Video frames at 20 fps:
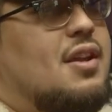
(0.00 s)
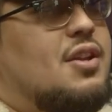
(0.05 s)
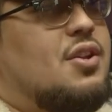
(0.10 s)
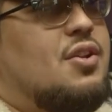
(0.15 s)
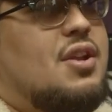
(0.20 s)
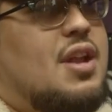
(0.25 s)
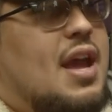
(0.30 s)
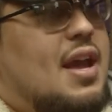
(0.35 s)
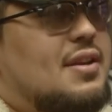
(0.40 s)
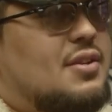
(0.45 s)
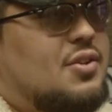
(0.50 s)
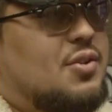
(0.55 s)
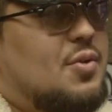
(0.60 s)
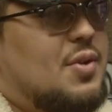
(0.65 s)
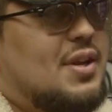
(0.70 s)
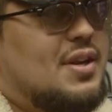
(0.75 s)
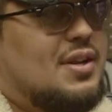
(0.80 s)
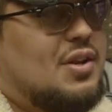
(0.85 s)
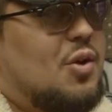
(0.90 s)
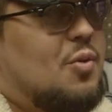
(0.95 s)
you're not
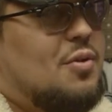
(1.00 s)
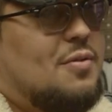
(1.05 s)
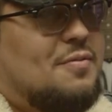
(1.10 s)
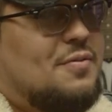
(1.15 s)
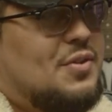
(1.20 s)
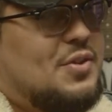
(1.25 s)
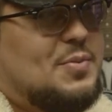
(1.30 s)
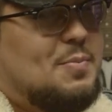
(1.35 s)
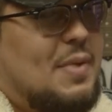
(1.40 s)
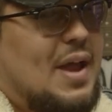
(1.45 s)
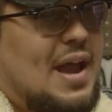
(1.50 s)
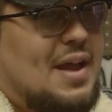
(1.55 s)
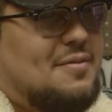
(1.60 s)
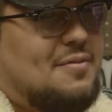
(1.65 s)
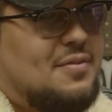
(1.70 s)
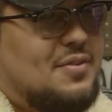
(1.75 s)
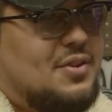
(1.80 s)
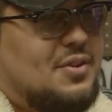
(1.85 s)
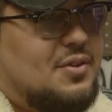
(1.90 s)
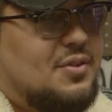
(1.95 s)
doing. No one feels bad
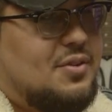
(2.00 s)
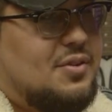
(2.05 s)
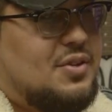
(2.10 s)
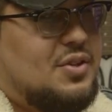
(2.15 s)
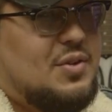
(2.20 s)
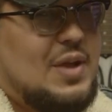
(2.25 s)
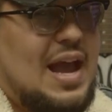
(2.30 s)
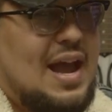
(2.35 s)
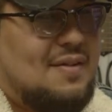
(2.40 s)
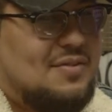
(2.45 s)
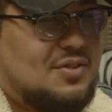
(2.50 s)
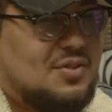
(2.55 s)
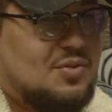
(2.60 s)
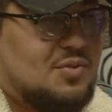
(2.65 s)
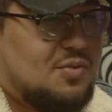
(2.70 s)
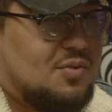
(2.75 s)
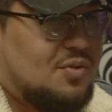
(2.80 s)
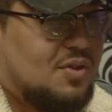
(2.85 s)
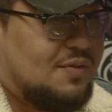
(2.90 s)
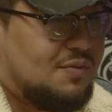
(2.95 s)
for you. You have
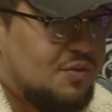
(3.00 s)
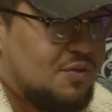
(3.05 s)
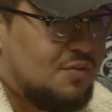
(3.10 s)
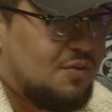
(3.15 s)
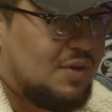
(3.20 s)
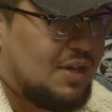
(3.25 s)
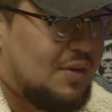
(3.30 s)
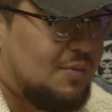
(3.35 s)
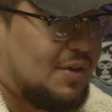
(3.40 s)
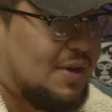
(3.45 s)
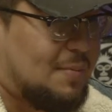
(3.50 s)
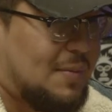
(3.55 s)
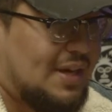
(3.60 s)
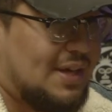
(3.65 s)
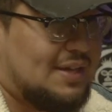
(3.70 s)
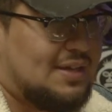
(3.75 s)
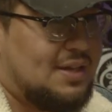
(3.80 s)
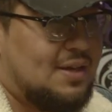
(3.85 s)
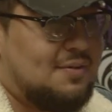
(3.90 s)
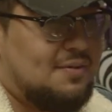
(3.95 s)
to, if you really want to make
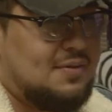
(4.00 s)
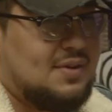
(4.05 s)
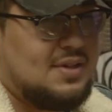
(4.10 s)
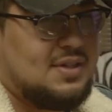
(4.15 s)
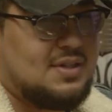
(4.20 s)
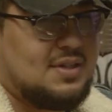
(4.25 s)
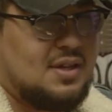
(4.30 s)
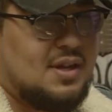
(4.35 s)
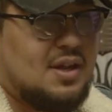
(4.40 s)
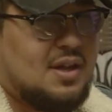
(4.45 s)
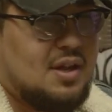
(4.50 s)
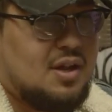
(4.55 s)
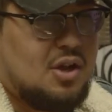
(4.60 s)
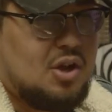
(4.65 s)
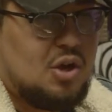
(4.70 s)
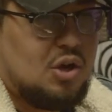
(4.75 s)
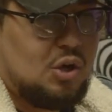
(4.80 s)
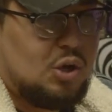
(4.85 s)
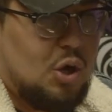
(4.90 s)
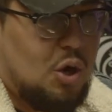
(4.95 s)
a difference,
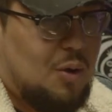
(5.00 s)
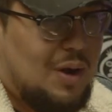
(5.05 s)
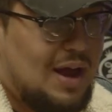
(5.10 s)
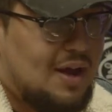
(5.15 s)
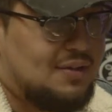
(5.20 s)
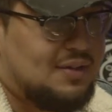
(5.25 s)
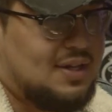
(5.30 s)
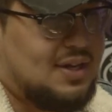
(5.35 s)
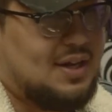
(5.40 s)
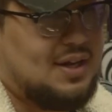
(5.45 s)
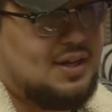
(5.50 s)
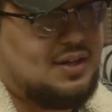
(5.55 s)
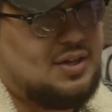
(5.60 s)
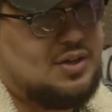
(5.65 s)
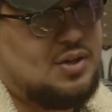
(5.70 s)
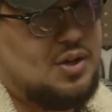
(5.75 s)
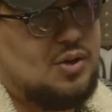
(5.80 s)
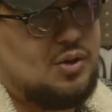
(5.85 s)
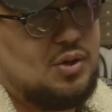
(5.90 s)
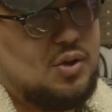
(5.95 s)
go out there. You
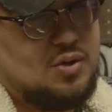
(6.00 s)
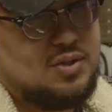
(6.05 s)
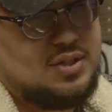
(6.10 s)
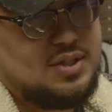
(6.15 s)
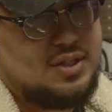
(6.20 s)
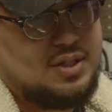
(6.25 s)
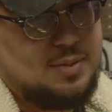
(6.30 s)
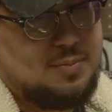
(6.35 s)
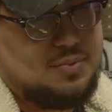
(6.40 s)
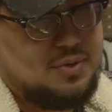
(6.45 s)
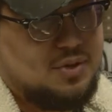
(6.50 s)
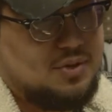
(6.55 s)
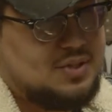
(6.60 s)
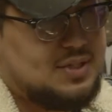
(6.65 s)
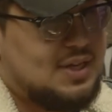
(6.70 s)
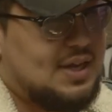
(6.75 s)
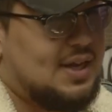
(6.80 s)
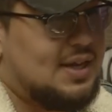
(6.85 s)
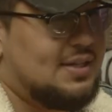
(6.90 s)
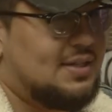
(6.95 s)
know, go to the
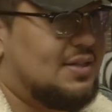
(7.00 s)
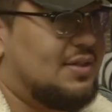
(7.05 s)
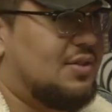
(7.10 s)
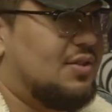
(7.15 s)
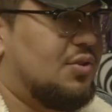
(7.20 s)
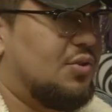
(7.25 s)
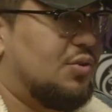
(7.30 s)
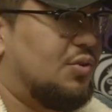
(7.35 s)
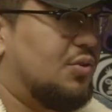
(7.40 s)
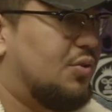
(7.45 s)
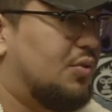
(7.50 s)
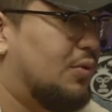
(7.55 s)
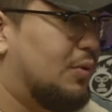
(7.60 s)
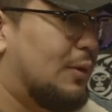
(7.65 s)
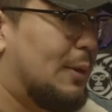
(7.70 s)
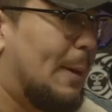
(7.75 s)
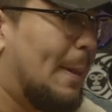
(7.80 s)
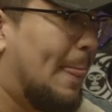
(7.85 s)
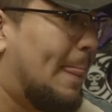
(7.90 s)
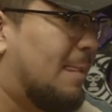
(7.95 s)
protests. Do,
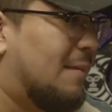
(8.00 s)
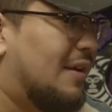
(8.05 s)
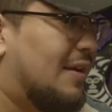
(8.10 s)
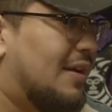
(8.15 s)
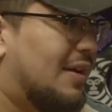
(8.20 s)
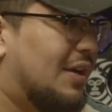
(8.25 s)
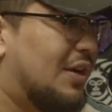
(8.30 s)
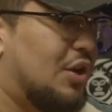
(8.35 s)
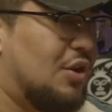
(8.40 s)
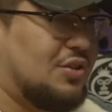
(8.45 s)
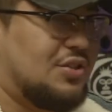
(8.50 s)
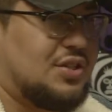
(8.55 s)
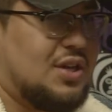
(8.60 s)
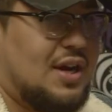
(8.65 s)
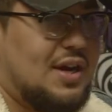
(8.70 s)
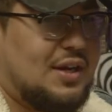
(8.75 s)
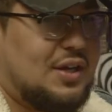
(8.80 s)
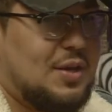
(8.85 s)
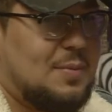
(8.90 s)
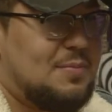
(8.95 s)
you know,
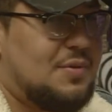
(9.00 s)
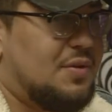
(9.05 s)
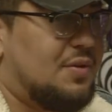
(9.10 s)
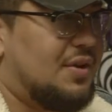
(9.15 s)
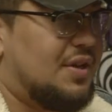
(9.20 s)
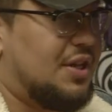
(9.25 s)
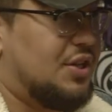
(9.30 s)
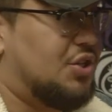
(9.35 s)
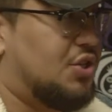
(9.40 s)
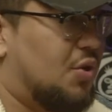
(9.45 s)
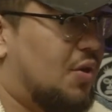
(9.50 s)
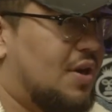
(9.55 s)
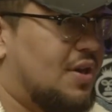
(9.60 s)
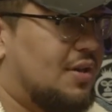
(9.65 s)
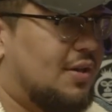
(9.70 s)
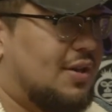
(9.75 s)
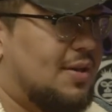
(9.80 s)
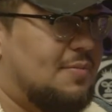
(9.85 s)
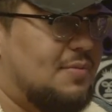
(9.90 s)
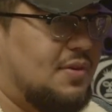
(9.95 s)
start a community, join a
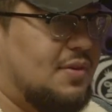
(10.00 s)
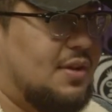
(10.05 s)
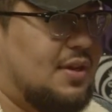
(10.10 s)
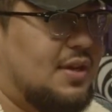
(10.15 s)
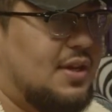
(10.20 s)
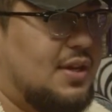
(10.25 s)
community.